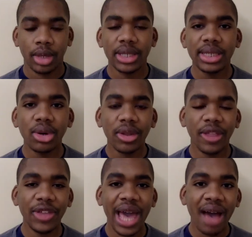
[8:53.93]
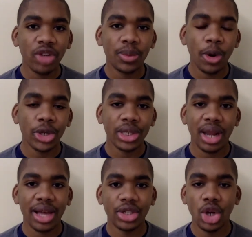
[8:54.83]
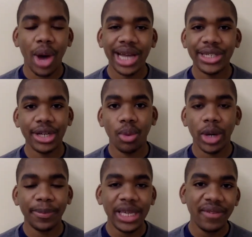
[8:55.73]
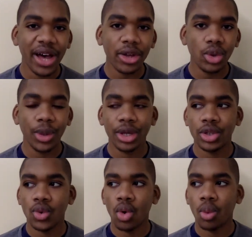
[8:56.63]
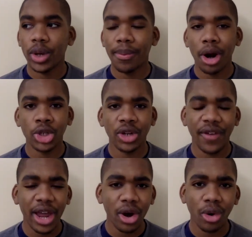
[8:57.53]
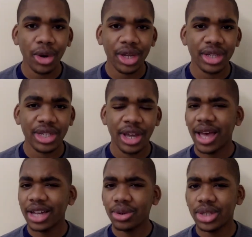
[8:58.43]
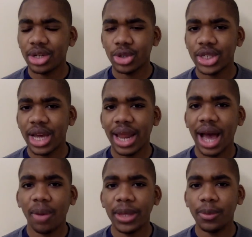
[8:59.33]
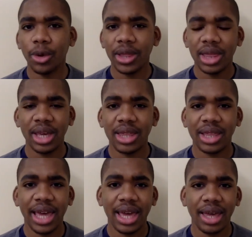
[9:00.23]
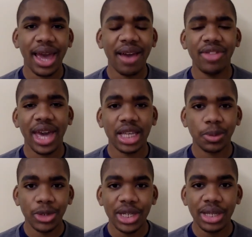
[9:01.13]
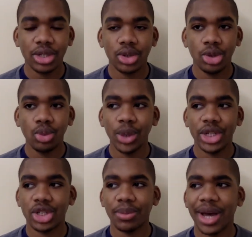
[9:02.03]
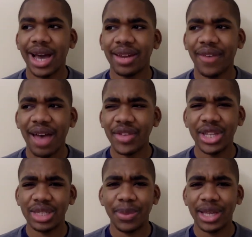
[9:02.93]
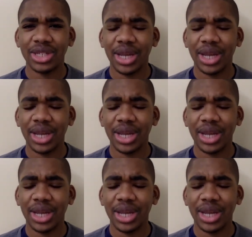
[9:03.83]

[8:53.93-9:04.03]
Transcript: Considering that the average person has no idea what p-value is or what margin of error is, I don't understand how people can think that they have the expertise to reach some kind of evidence-based